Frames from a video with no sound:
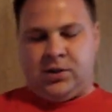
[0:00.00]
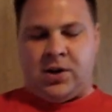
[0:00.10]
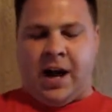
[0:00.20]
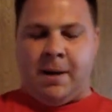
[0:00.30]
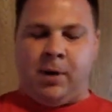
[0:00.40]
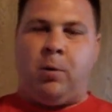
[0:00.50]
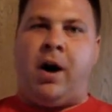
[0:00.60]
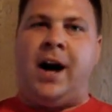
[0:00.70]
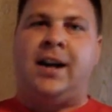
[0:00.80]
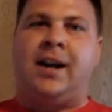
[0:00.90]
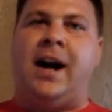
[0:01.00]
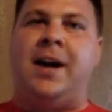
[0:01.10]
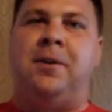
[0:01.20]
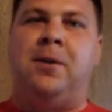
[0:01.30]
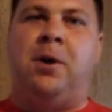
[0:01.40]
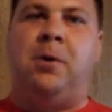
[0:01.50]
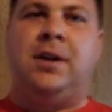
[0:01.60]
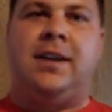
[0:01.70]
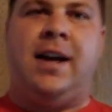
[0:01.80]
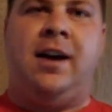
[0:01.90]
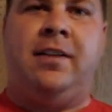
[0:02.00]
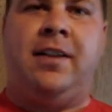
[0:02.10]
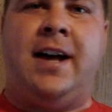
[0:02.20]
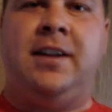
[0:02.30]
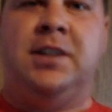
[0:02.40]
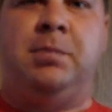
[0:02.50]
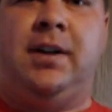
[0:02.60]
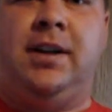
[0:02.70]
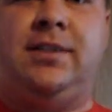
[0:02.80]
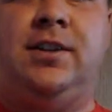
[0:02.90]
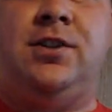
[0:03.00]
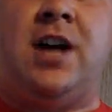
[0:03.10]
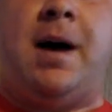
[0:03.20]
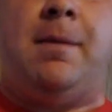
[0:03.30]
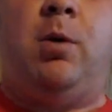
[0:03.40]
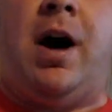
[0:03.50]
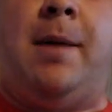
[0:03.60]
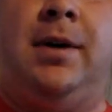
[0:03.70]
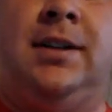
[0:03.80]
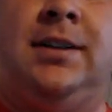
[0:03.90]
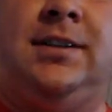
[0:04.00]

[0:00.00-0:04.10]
Jabberwocka. I don't know what the hell that is, but it's the Jabberwobbas.